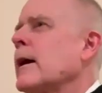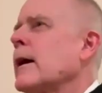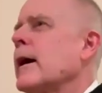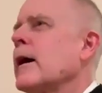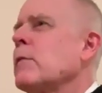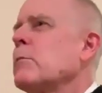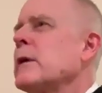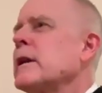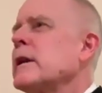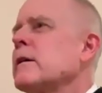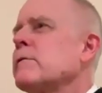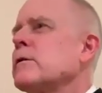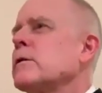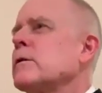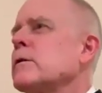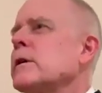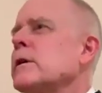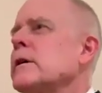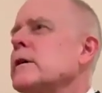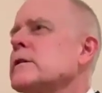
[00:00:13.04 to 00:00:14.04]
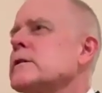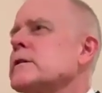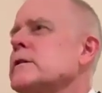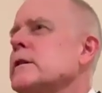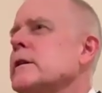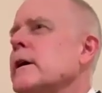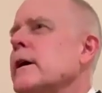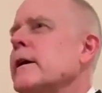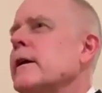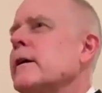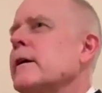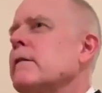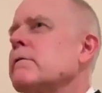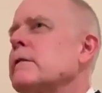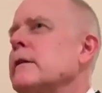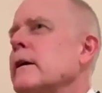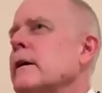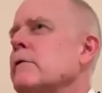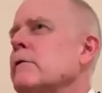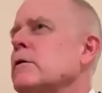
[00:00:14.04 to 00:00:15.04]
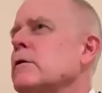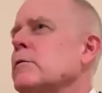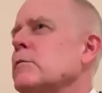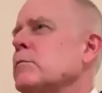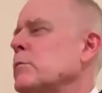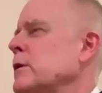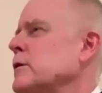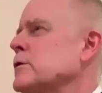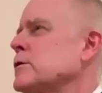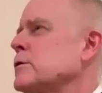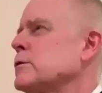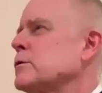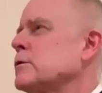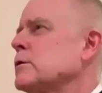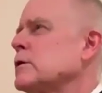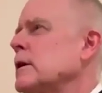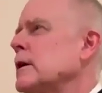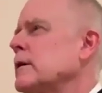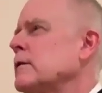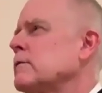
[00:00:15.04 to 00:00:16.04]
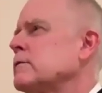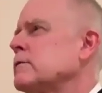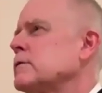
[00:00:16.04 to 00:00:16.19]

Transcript: How many of you here tonight have never been to a